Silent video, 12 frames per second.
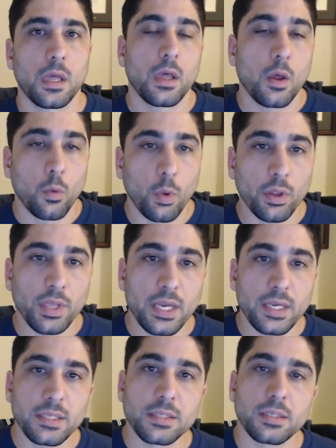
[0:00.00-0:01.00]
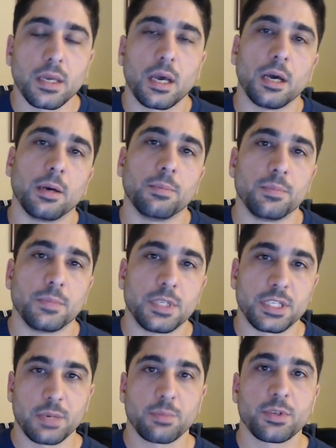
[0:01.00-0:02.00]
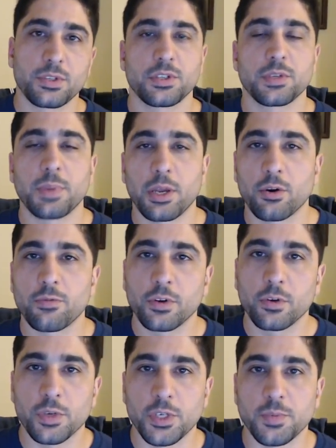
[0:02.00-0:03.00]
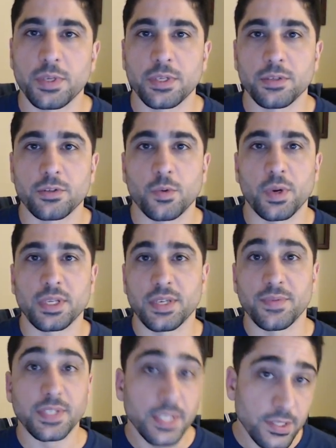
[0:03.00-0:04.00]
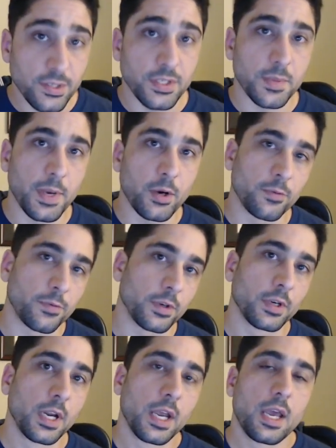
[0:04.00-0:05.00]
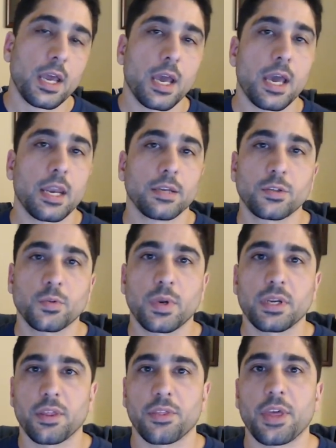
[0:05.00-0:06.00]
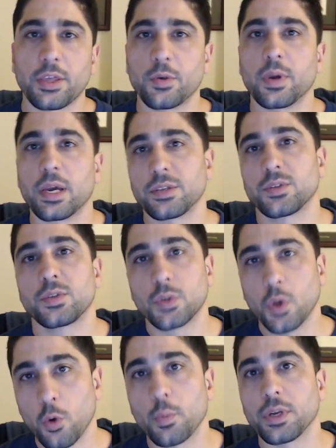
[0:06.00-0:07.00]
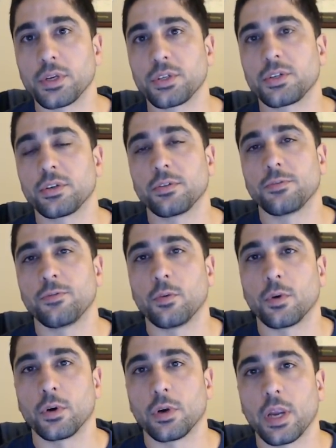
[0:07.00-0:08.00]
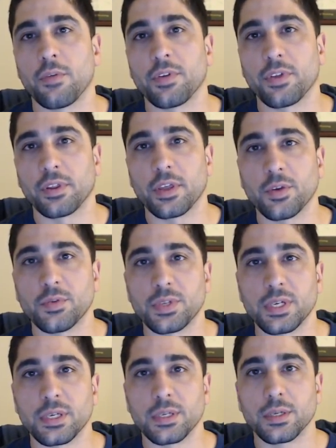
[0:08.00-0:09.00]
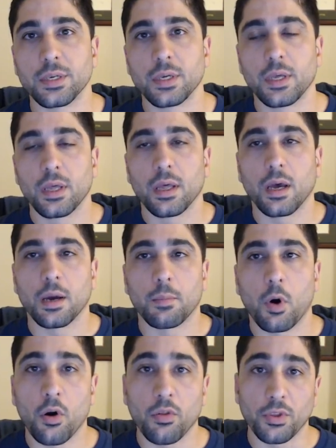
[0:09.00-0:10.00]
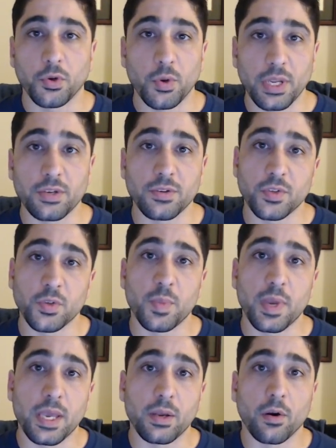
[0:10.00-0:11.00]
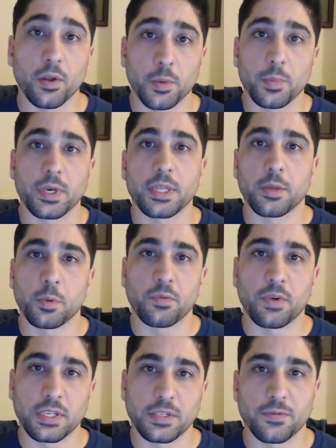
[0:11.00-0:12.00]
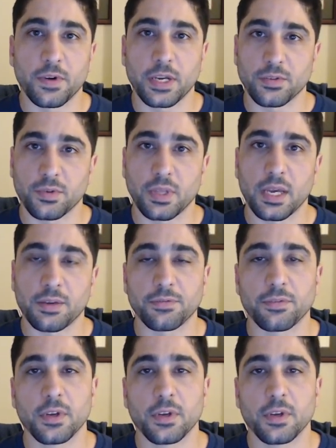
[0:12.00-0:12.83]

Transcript: Well, guys, um, December is just about over, which means 2017 is just about over. And I just wanted to thank you guys so much for everything that you did, um, all the donations you made, all the money that we raised for Extra Life.